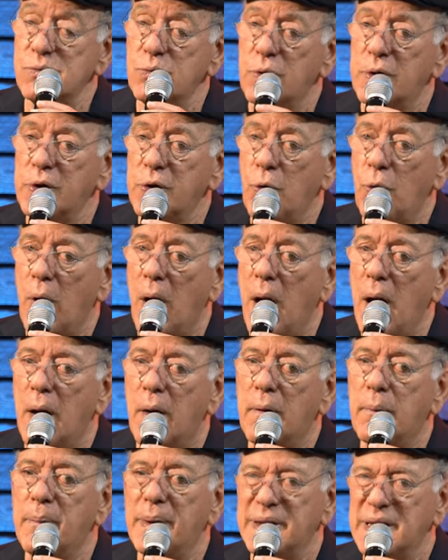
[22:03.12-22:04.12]
where you
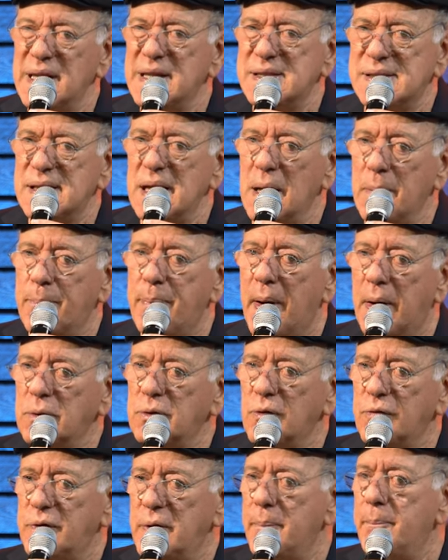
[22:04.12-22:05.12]
are, but it's still
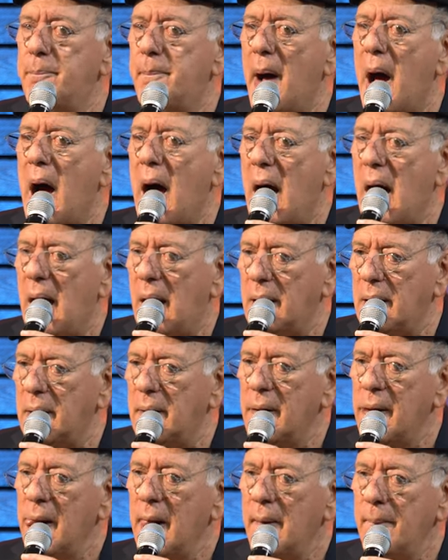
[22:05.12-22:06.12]
part of the Baal,
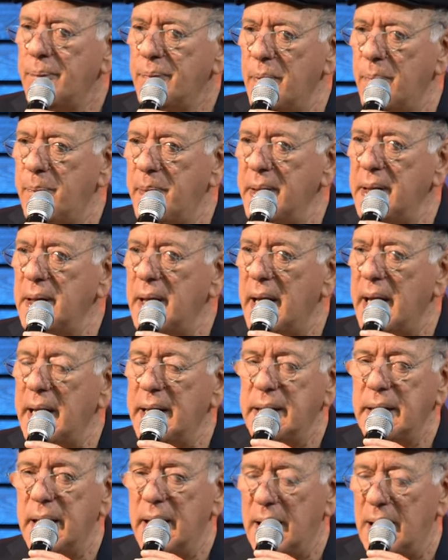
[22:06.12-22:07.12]
the
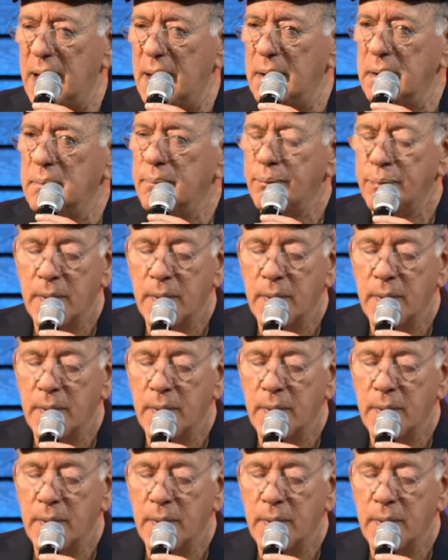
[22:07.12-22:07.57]
B-A-L.